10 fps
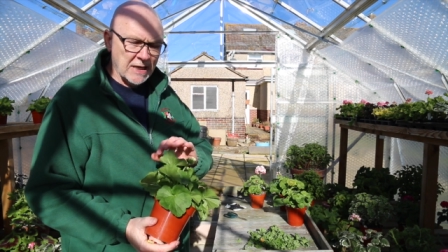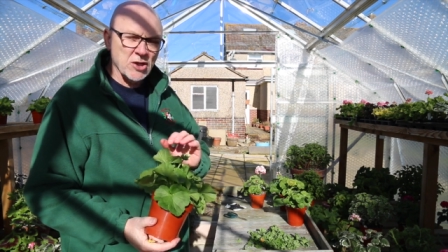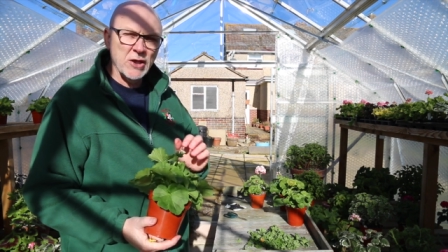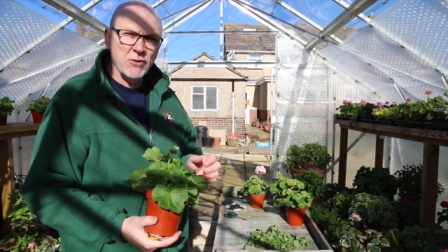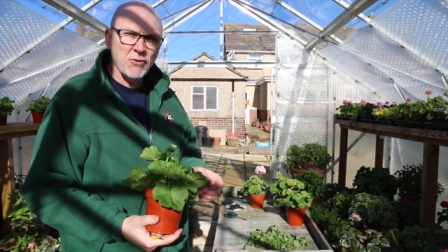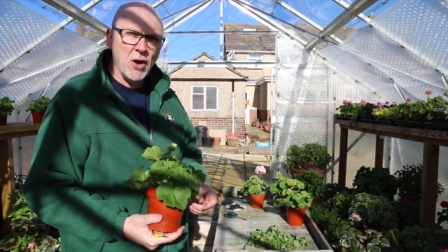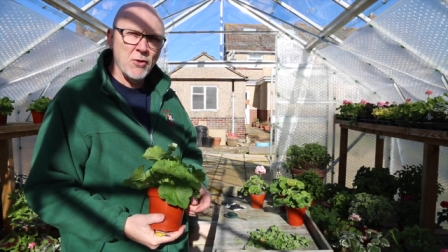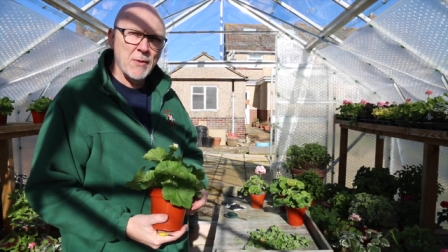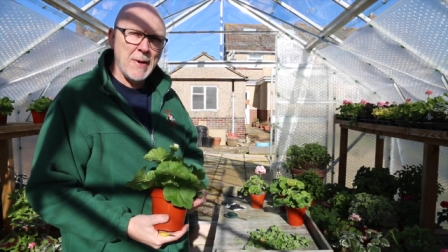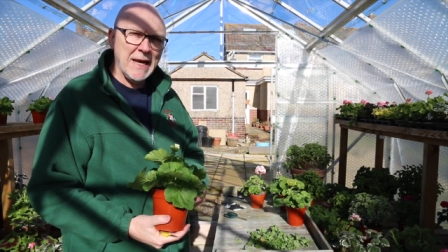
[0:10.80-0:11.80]
actually
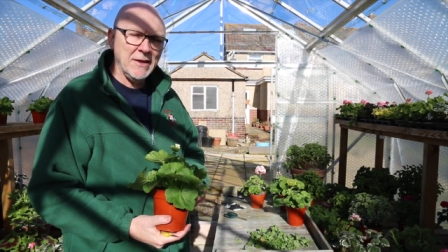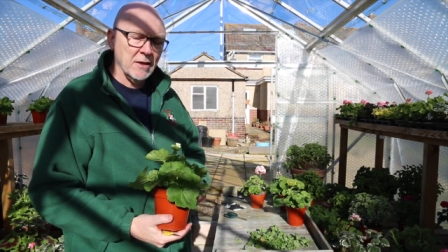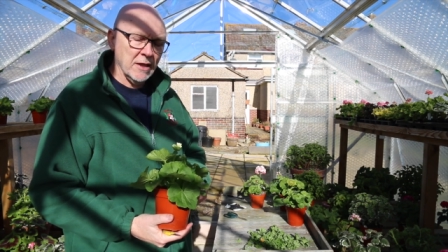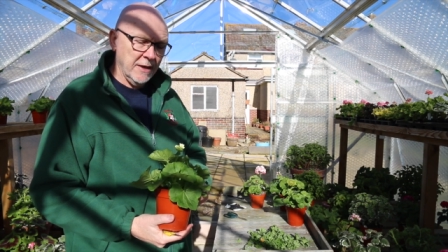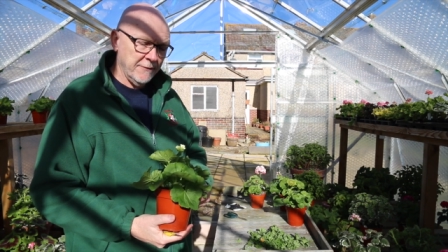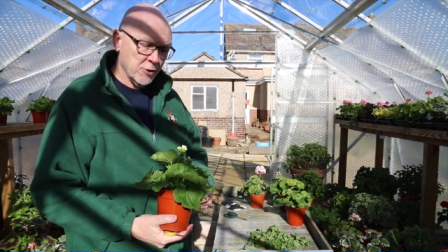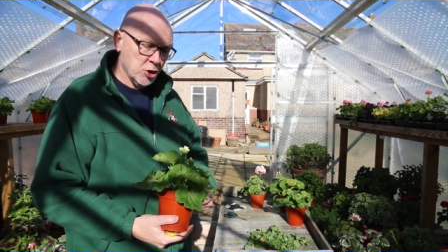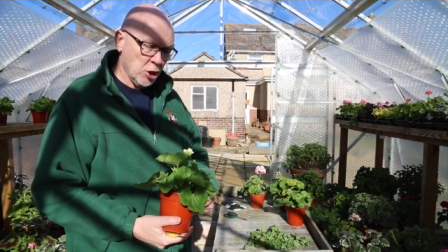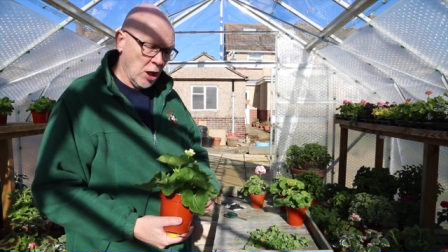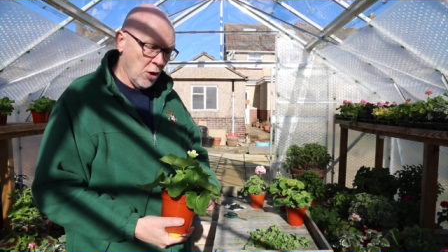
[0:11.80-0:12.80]
grow them annually for
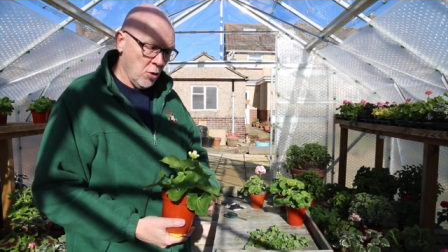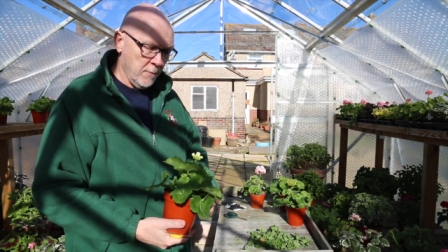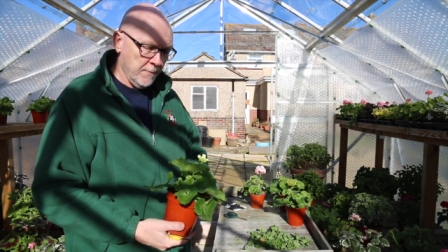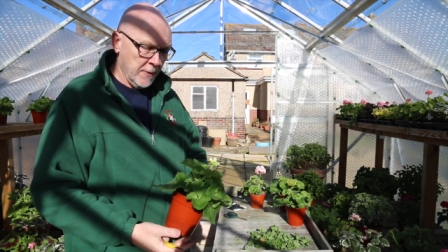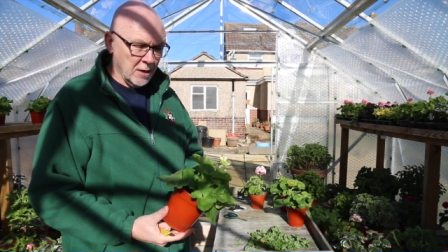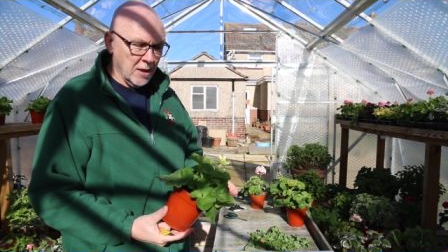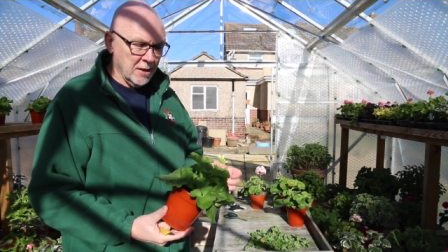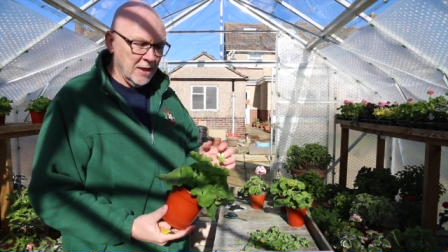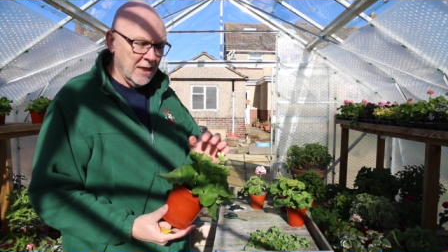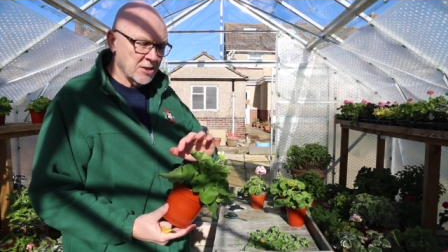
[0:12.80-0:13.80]
show,
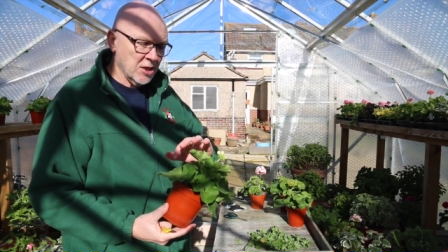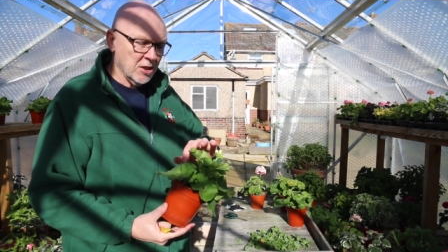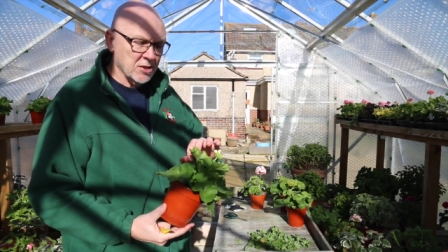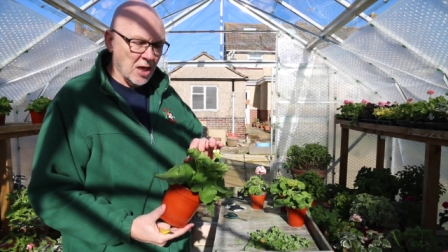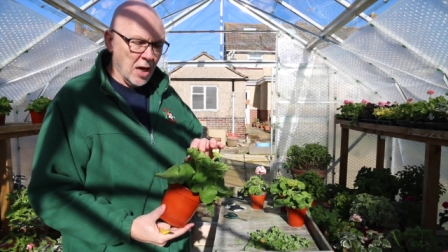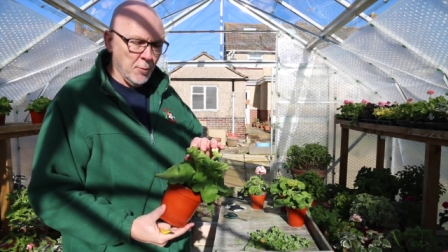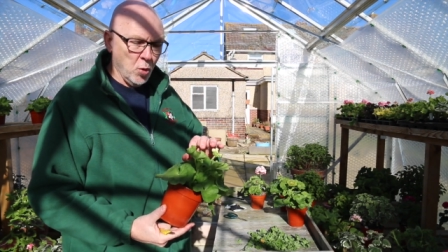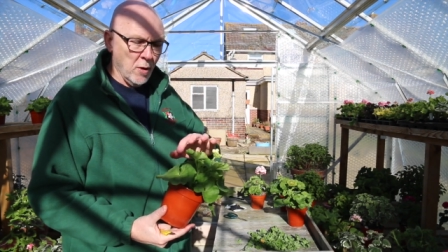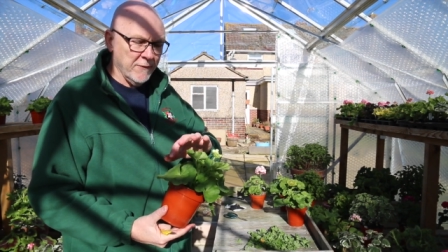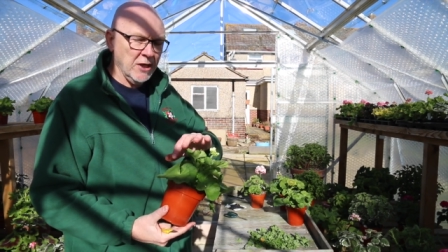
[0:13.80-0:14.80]
and here's an
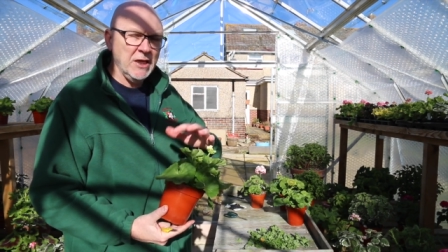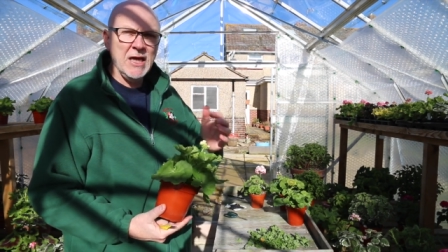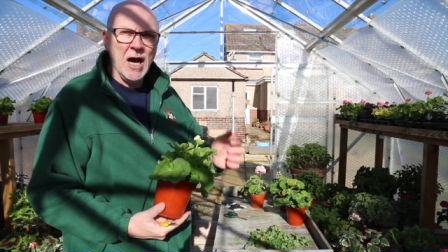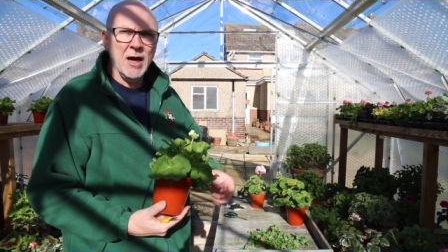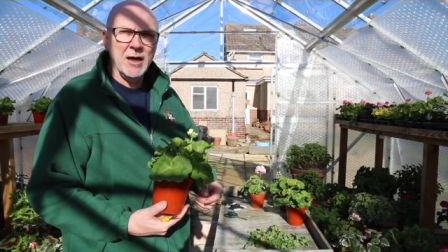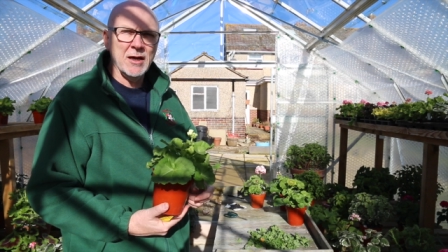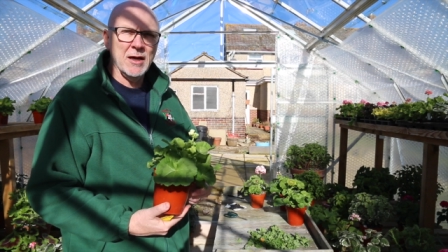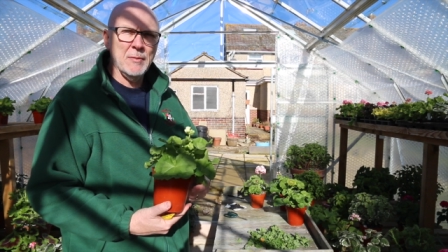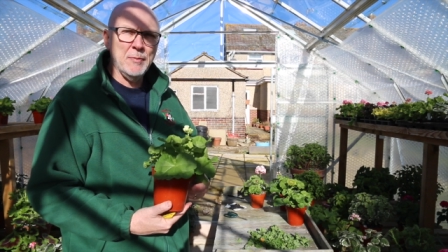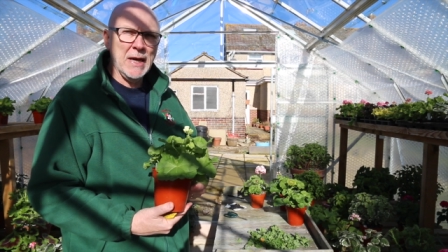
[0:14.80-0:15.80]
example of a
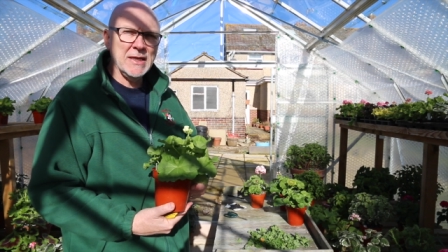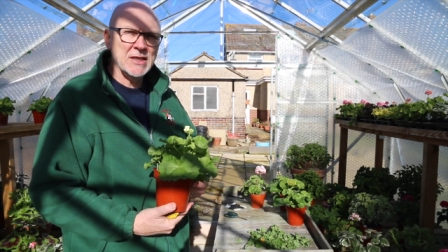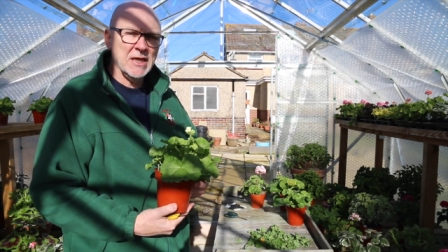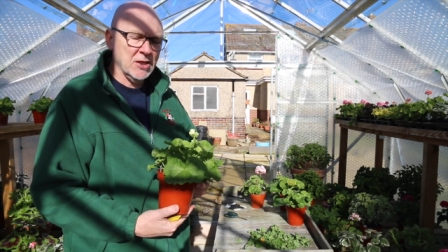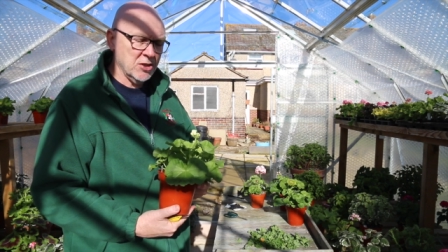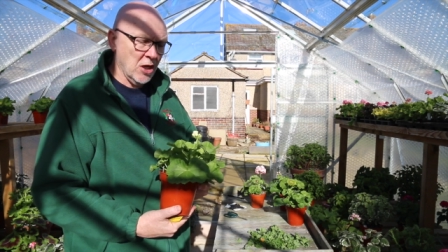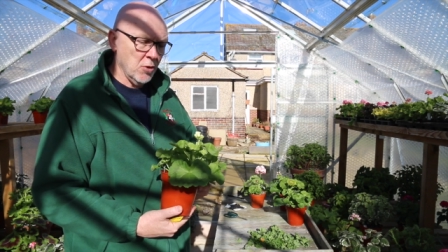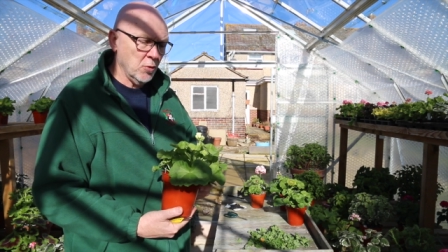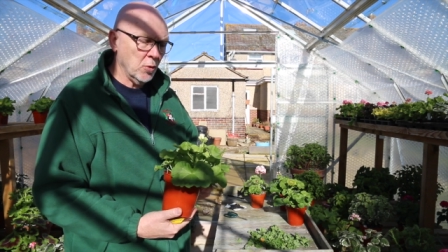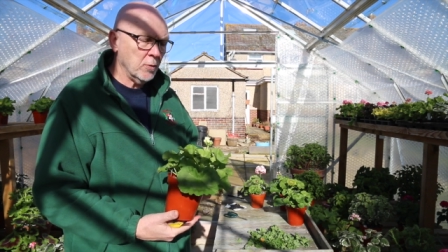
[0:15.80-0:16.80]
younger basic
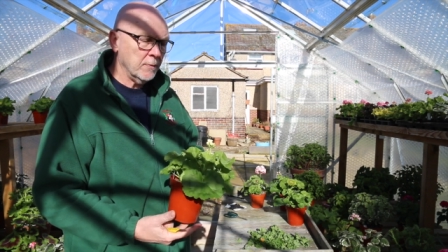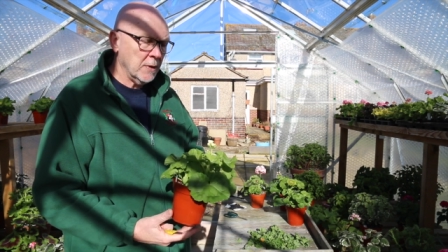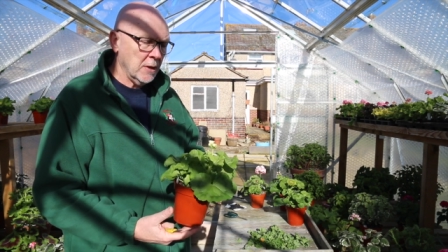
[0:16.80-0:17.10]
zonal.